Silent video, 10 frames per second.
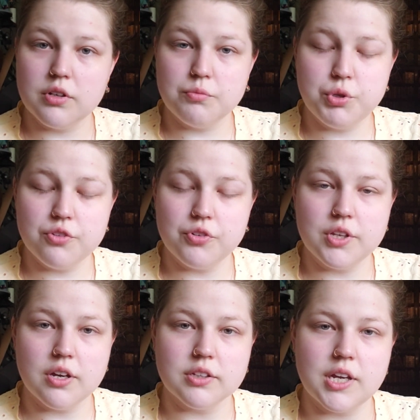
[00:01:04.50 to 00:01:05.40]
beautiful
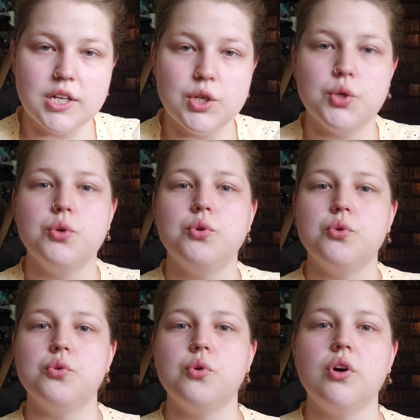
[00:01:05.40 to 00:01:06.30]
young lady
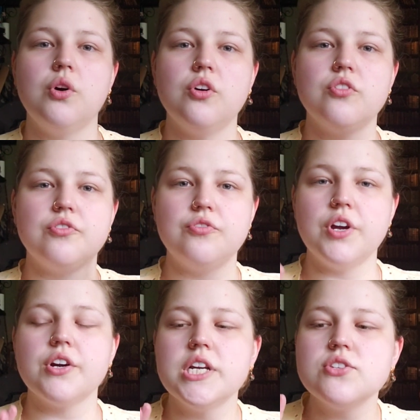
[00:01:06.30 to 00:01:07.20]
who
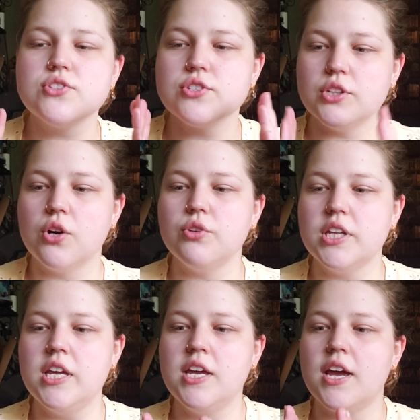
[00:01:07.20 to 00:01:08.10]
very
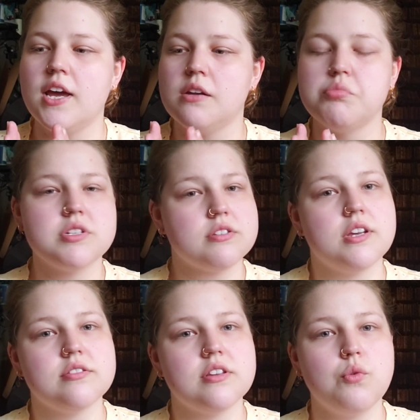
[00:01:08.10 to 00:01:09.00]
slowly and
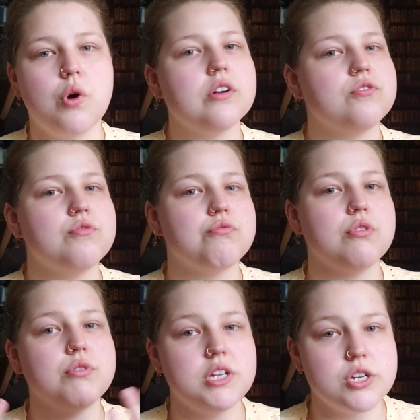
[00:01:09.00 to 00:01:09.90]
precisely walks you
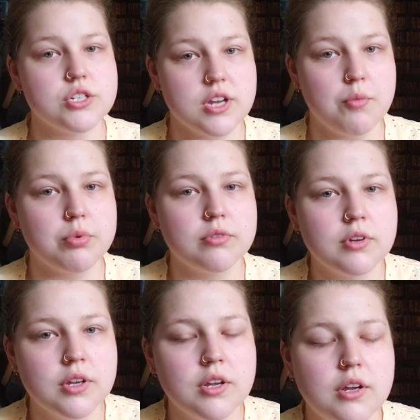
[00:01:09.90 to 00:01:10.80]
through each step.
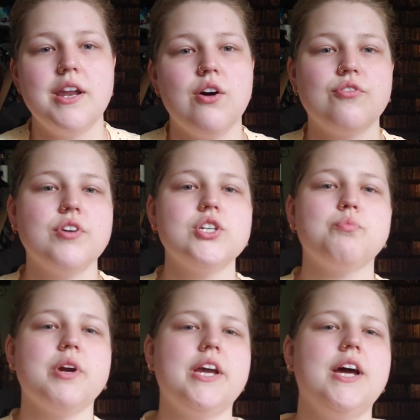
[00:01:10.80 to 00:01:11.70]
Now, French
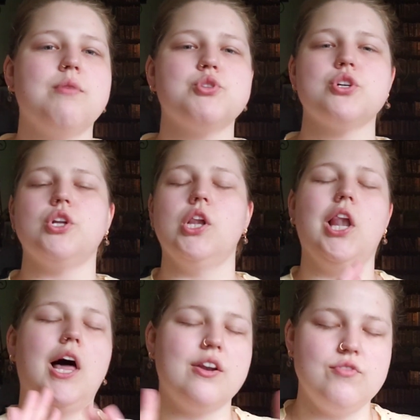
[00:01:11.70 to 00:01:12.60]
braid, I'm sure a
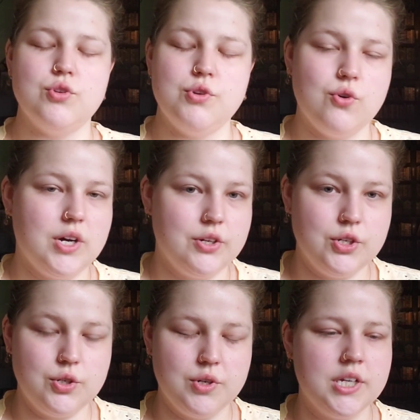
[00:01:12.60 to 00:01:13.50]
lot of you know how to
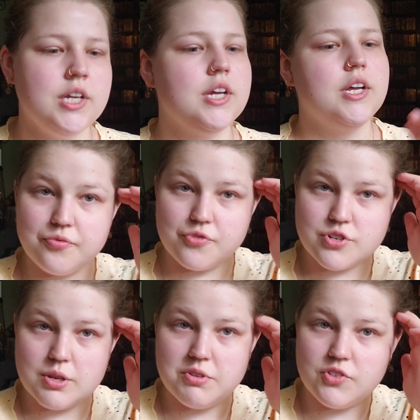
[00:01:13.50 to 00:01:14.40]
do it. For
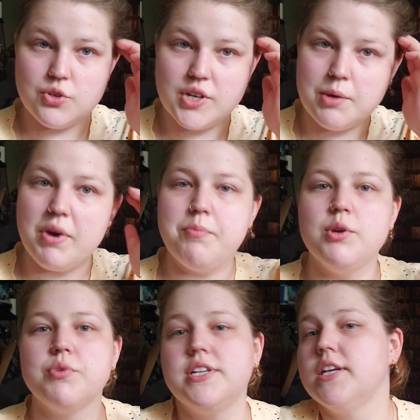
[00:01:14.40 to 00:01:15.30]
some of you, it might be
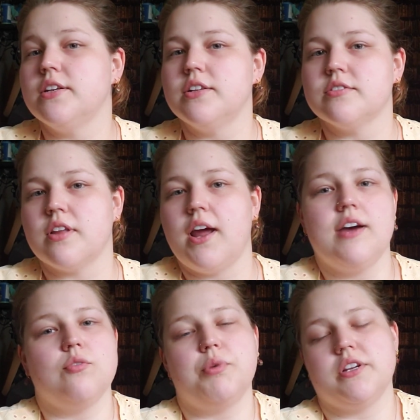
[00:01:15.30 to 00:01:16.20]
ridiculous that I
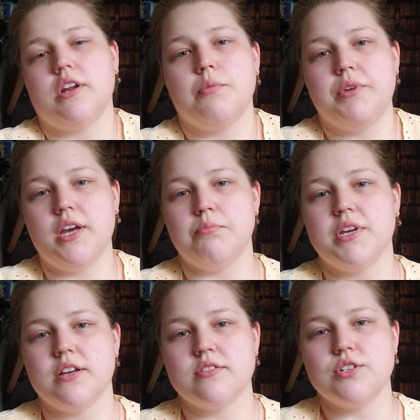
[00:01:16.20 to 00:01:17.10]
haven't picked it up yet
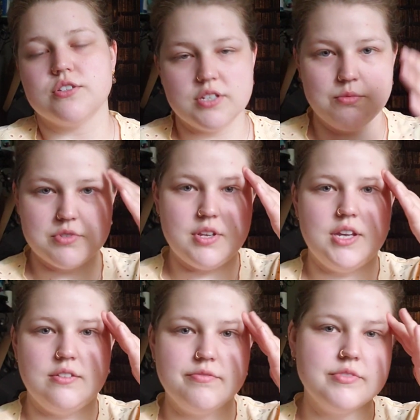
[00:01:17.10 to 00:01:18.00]
because it just seems
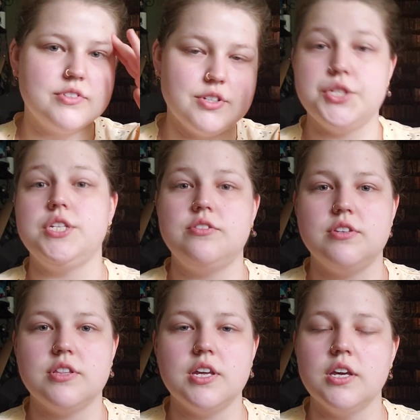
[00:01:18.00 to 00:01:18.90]
like such an easy
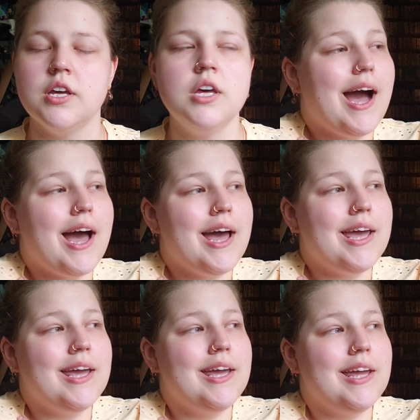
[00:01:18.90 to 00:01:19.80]
thing.
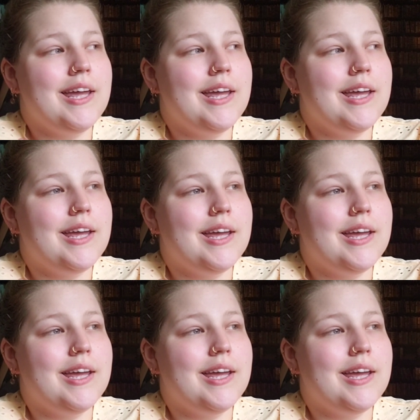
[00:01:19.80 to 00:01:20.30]
I